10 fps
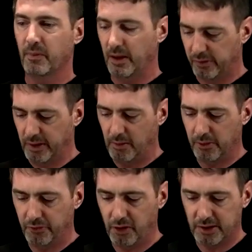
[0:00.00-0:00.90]
And so now I'm going
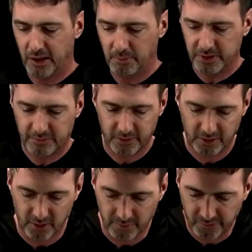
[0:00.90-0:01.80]
to draw a couple different
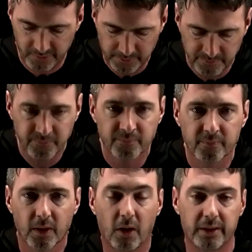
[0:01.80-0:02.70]
curves
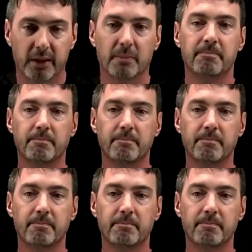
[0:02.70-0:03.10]
on here.